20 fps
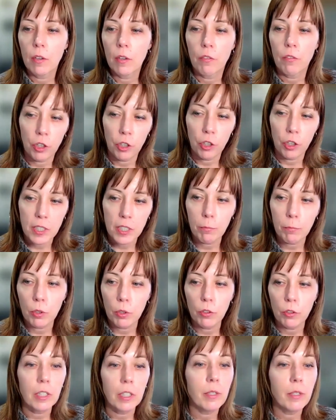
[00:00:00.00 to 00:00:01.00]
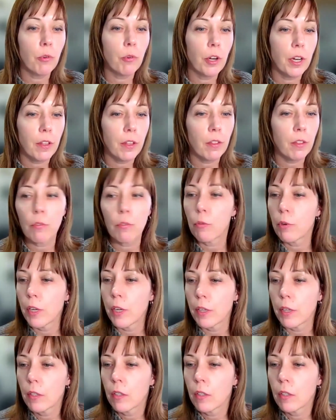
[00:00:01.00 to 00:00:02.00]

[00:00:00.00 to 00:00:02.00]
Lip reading: For example, the Libre 3.